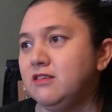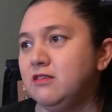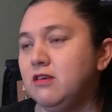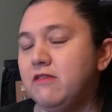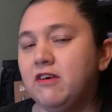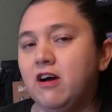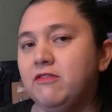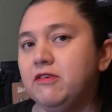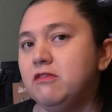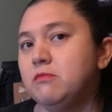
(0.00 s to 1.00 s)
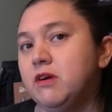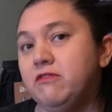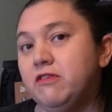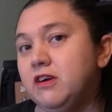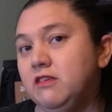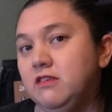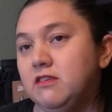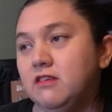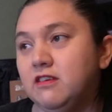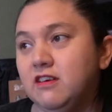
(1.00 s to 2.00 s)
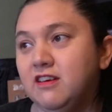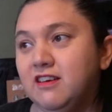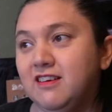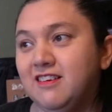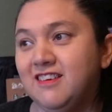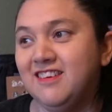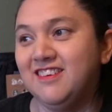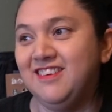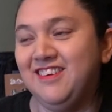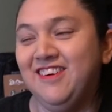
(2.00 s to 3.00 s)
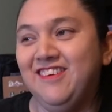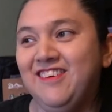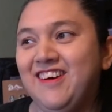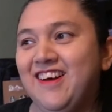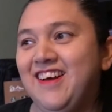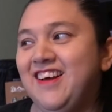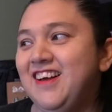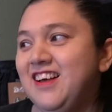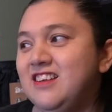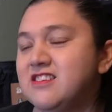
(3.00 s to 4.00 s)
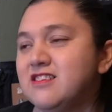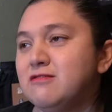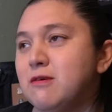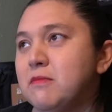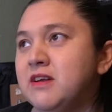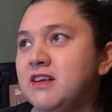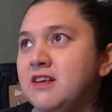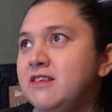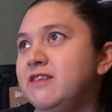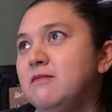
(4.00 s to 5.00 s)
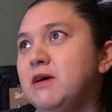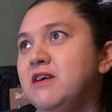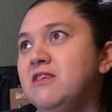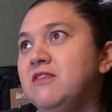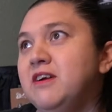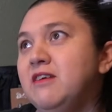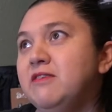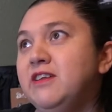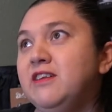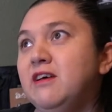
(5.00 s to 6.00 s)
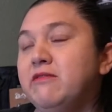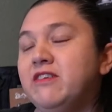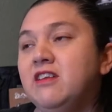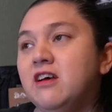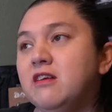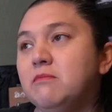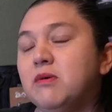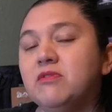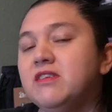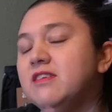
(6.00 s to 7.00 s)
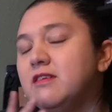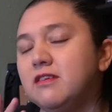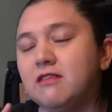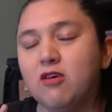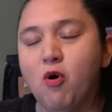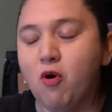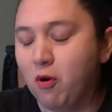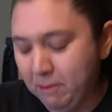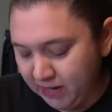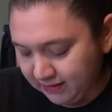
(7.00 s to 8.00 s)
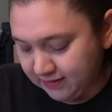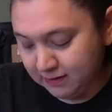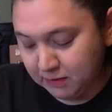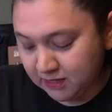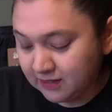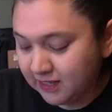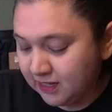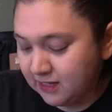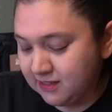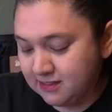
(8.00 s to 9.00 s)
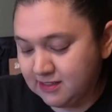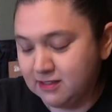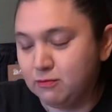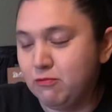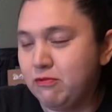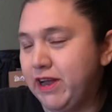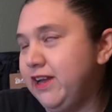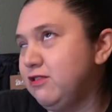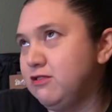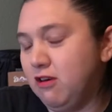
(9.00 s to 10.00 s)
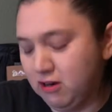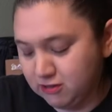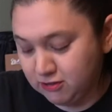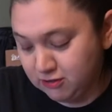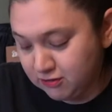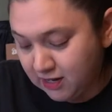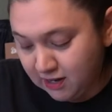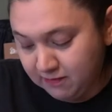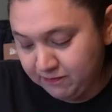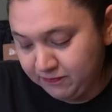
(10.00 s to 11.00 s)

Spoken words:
to have coffee with my friends, you know, and just reminisce about everything that we've done. But with this whole pandemic thing, it's just way too hard to do that.